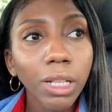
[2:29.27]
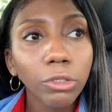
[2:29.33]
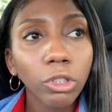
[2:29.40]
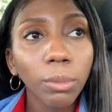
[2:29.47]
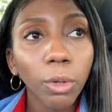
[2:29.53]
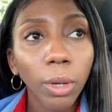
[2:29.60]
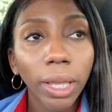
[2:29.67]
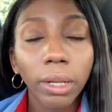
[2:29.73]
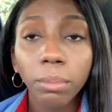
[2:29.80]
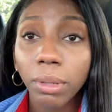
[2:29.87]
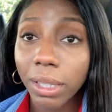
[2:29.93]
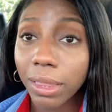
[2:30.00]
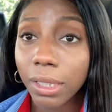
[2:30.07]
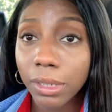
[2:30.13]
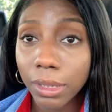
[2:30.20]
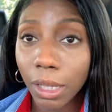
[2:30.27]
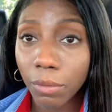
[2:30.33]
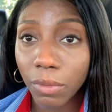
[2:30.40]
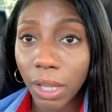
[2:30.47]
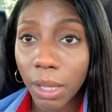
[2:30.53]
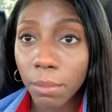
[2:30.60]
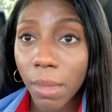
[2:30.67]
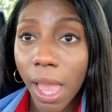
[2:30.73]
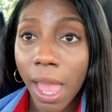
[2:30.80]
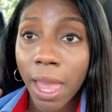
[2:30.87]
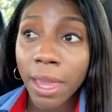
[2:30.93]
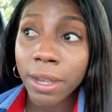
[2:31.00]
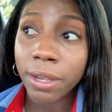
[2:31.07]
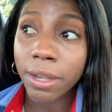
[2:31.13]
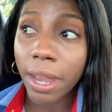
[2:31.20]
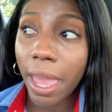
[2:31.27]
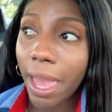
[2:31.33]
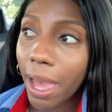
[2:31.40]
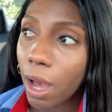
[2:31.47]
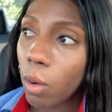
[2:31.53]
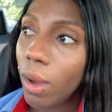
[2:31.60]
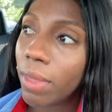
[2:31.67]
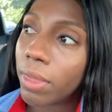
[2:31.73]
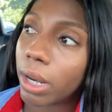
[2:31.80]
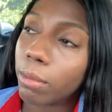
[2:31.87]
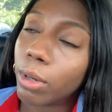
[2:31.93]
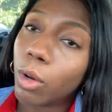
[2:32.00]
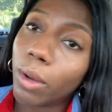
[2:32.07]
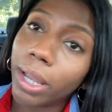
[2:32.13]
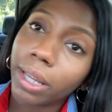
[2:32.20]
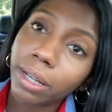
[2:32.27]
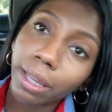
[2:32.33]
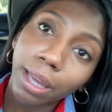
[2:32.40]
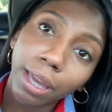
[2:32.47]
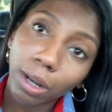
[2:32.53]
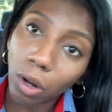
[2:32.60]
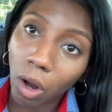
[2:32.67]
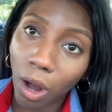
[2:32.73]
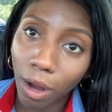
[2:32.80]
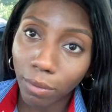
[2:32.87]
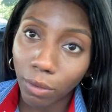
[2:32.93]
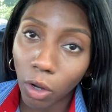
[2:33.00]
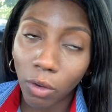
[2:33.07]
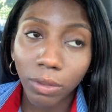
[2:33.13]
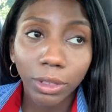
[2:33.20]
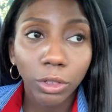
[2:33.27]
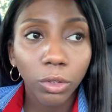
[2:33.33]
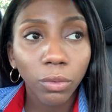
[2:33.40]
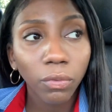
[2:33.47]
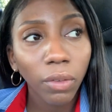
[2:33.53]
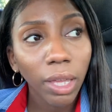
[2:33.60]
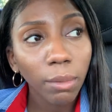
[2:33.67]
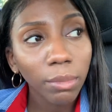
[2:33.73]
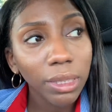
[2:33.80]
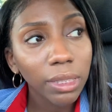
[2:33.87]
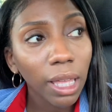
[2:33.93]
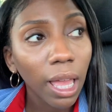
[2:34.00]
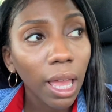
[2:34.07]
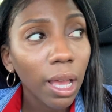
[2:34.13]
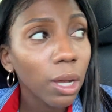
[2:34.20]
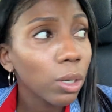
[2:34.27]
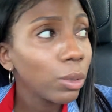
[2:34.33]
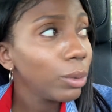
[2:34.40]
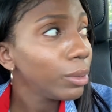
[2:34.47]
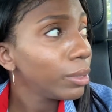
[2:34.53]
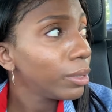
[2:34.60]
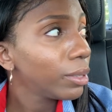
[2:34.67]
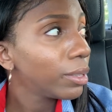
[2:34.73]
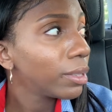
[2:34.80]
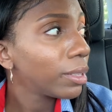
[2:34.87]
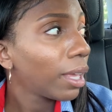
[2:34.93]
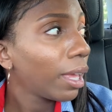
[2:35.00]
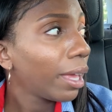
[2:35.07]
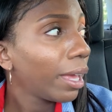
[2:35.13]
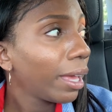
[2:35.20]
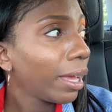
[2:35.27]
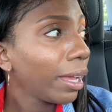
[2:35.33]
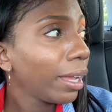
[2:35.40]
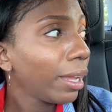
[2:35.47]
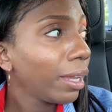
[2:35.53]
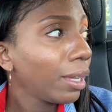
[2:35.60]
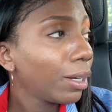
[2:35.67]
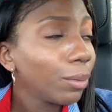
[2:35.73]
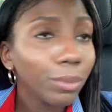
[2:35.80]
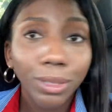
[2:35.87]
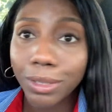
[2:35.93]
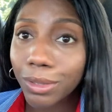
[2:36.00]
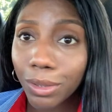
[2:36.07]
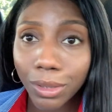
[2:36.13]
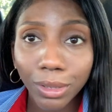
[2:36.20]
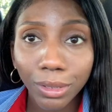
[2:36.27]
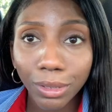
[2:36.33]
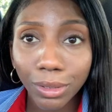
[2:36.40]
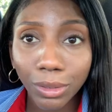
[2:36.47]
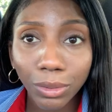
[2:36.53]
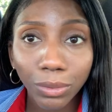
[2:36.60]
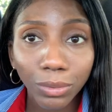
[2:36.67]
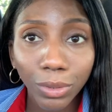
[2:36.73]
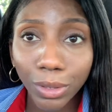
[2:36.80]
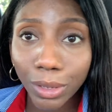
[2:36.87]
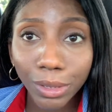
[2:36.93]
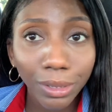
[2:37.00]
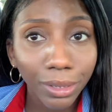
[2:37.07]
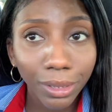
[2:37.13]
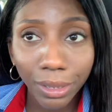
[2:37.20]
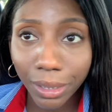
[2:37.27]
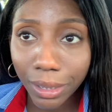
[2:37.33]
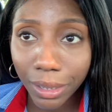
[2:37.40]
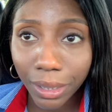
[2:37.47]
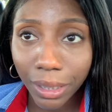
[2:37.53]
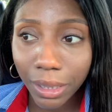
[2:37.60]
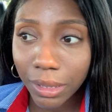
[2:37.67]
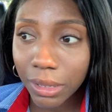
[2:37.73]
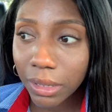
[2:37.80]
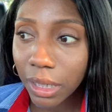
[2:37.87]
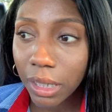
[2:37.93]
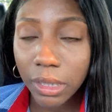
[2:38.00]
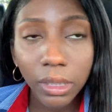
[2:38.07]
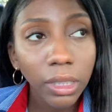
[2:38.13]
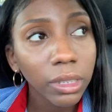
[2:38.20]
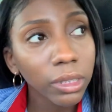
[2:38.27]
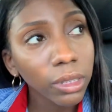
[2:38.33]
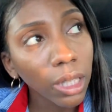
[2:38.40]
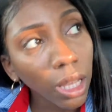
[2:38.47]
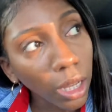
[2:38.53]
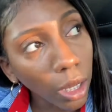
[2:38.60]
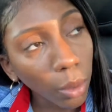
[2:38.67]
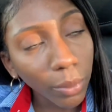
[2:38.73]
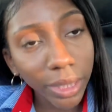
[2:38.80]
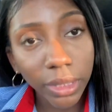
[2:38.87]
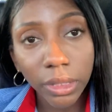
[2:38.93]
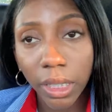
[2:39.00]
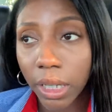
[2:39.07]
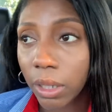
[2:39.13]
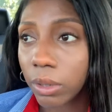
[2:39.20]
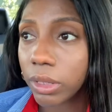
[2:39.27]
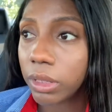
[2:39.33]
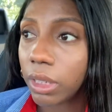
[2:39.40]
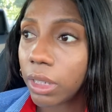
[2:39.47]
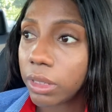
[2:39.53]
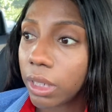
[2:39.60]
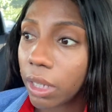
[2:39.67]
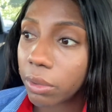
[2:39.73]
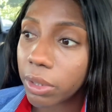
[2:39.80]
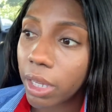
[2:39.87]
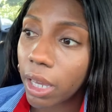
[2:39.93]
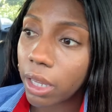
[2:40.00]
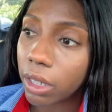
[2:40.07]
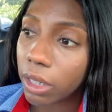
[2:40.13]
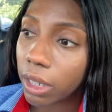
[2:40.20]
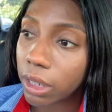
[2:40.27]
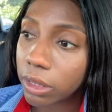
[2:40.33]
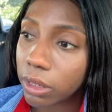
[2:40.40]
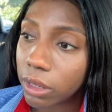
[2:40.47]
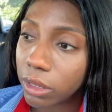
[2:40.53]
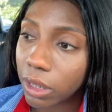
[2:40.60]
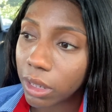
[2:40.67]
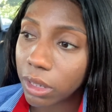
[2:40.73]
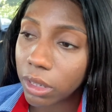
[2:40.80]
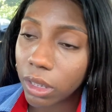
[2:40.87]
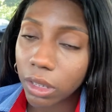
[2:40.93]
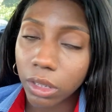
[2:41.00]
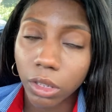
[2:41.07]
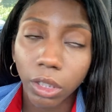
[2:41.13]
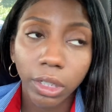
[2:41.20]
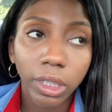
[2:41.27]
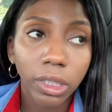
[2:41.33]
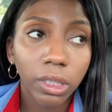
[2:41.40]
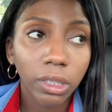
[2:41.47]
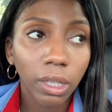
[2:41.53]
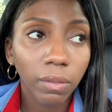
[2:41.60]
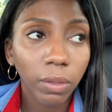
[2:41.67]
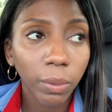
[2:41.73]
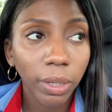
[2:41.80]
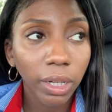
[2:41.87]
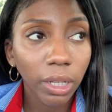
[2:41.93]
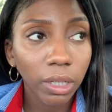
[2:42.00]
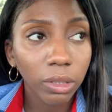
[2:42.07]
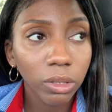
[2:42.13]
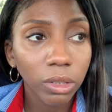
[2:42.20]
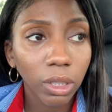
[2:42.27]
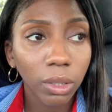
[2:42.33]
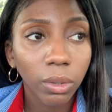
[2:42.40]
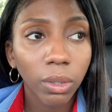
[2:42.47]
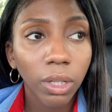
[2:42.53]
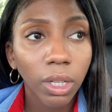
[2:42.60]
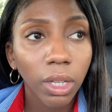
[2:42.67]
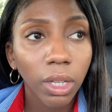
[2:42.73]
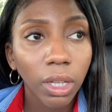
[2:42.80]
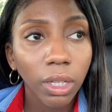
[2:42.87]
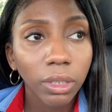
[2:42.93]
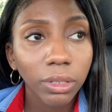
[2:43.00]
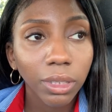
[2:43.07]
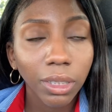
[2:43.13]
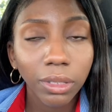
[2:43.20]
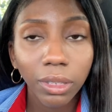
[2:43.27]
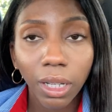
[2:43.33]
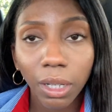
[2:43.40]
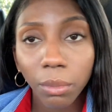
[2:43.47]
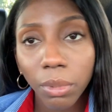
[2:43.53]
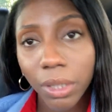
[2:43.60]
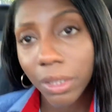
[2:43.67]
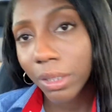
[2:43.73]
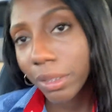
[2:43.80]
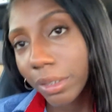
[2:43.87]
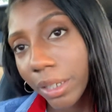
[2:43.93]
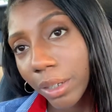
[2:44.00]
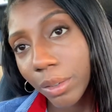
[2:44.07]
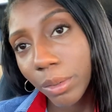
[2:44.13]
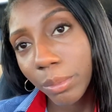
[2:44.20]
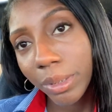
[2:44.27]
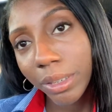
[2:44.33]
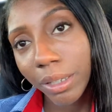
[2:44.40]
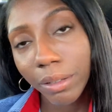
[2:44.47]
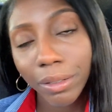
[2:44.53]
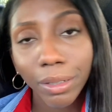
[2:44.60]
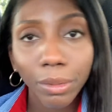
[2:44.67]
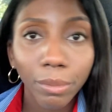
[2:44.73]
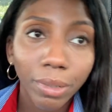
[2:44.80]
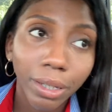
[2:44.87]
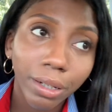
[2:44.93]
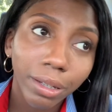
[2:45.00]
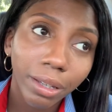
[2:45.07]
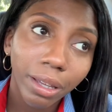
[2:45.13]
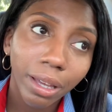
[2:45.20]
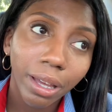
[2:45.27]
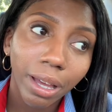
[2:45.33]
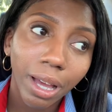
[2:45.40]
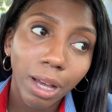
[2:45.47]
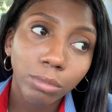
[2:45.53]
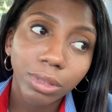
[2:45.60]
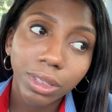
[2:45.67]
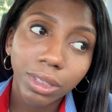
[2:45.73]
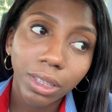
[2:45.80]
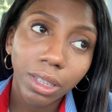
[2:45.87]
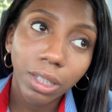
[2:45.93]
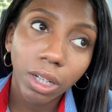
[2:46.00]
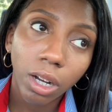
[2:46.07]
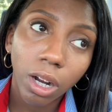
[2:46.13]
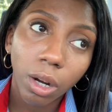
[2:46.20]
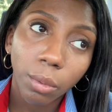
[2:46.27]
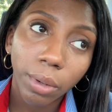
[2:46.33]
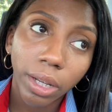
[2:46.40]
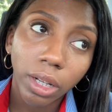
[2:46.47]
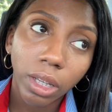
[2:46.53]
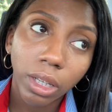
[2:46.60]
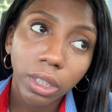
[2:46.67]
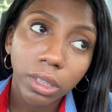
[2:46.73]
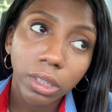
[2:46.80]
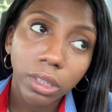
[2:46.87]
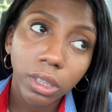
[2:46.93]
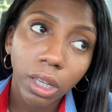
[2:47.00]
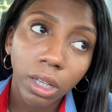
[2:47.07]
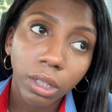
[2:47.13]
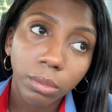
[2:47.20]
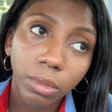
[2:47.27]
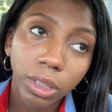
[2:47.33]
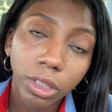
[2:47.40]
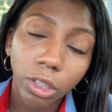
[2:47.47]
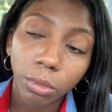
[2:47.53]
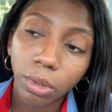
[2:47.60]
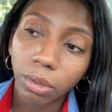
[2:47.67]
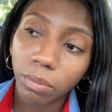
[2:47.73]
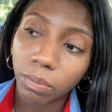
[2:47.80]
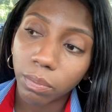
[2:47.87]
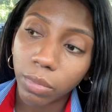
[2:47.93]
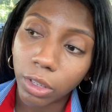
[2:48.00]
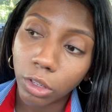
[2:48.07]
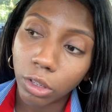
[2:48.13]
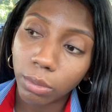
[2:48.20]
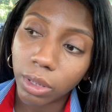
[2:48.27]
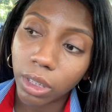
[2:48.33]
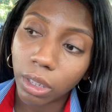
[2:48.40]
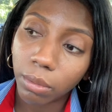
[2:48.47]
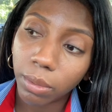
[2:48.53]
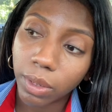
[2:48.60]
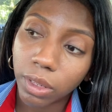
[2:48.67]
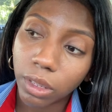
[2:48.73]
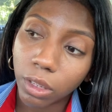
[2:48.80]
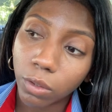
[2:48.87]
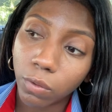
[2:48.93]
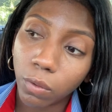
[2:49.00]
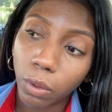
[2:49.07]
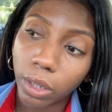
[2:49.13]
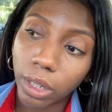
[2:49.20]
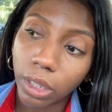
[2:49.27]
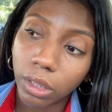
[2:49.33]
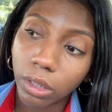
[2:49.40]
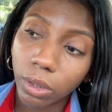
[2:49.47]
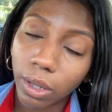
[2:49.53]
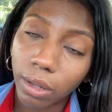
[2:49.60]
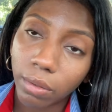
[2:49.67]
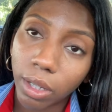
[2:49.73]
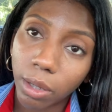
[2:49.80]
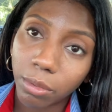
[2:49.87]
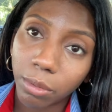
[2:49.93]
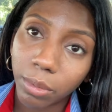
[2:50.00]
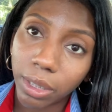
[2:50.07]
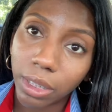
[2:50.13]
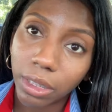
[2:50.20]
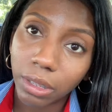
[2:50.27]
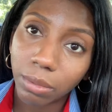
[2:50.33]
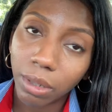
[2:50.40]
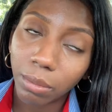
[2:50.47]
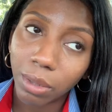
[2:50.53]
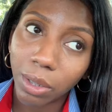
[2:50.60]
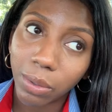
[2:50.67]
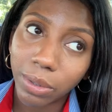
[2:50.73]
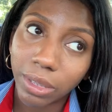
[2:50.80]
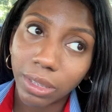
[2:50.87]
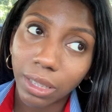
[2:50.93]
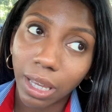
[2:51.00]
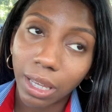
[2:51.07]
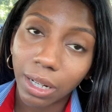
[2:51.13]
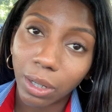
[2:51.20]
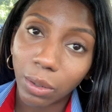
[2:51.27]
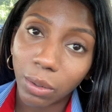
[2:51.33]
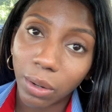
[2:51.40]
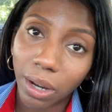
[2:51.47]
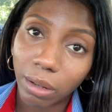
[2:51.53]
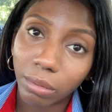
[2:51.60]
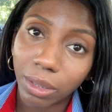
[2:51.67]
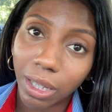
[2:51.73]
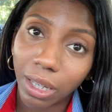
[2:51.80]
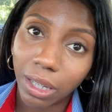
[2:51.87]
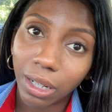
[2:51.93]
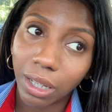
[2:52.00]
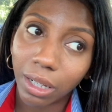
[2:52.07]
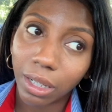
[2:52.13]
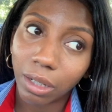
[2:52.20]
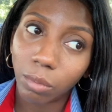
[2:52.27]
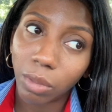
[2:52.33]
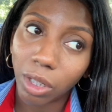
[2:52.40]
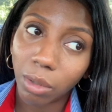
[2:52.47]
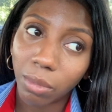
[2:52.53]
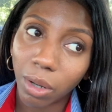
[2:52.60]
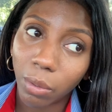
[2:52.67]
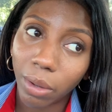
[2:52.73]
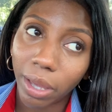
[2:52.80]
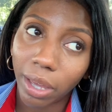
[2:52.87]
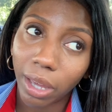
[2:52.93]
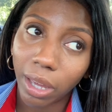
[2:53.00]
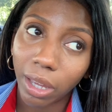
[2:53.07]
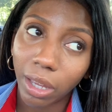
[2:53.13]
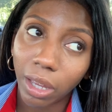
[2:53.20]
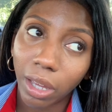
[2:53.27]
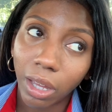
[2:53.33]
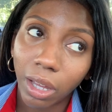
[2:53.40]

So I'm going to go ahead and pick this stuff up now, and then I'm going to go ahead and head off over to family's house, and we're just going to do 4th of July. Sun is going down. It's not down yet. Like I said, it's like 6:37 right now, so sun's not completely down. It'll be down in a minute. I'm just sitting in the car waiting because they told me it should be down by 6:40. So I have a couple minutes, but I'm going to go inside and go grab that and then be on my way